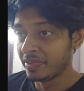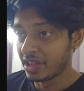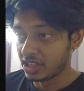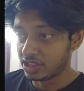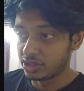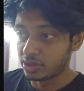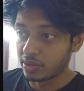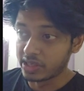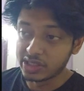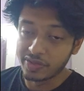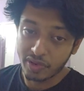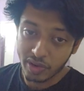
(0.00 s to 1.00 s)

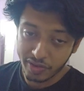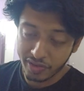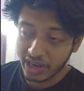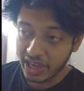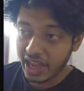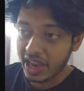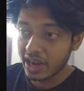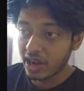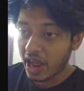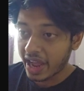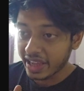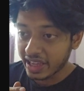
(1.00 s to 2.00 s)
storage for free, and
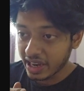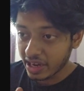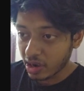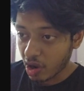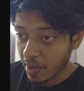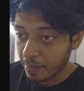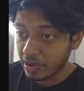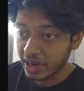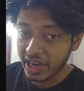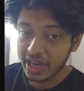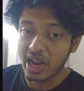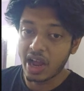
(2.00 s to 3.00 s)
I can
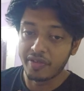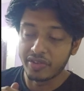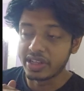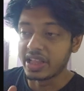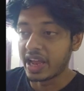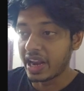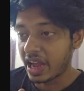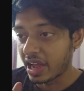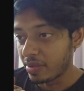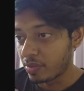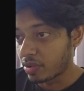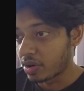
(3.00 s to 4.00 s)
upgrade after that
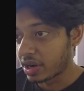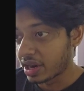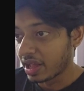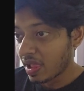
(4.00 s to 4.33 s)
I want.